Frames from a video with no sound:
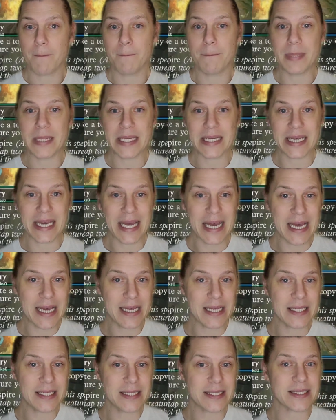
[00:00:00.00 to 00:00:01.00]

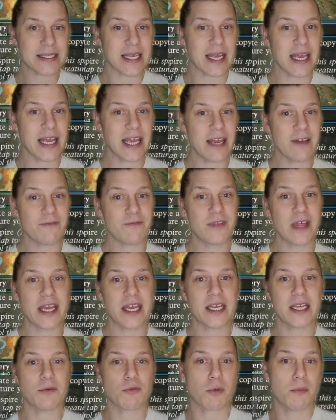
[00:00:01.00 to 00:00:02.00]
because if
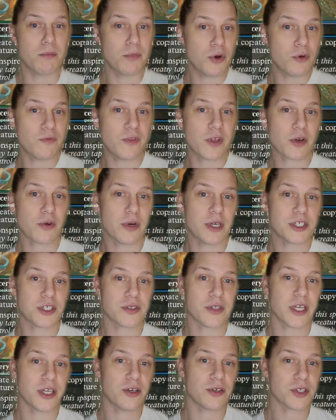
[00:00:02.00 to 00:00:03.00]
they remove the creature
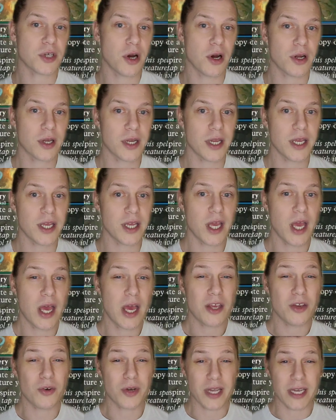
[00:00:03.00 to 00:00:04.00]
that you're targeting,
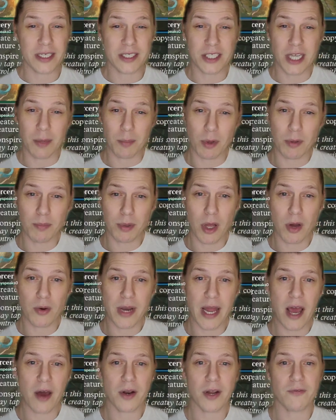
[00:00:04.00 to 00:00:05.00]
you'll get double blown
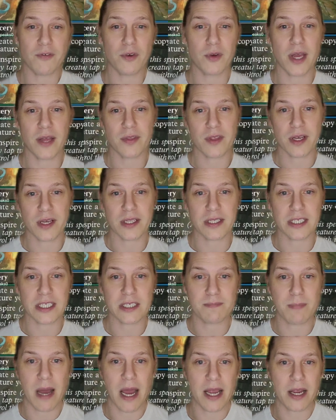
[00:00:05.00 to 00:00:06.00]
out if you get the
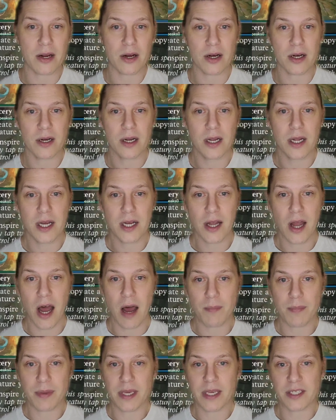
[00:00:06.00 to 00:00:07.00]
Conspire
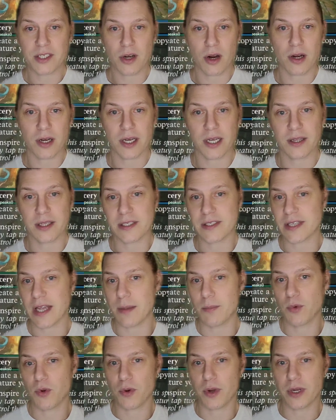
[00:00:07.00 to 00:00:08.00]
copy targeting the
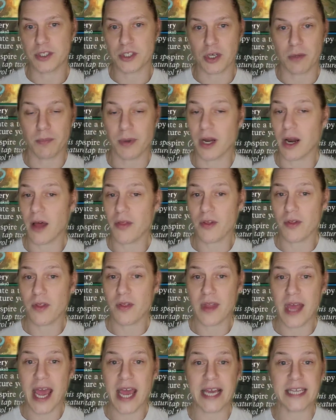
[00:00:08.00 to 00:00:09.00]
same creature. But other
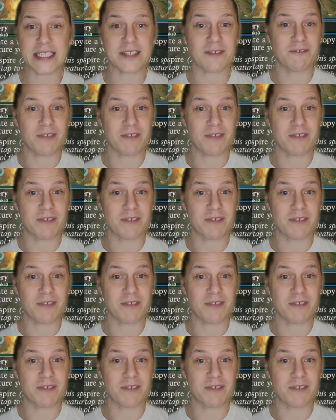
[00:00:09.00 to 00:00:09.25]
than that, it's a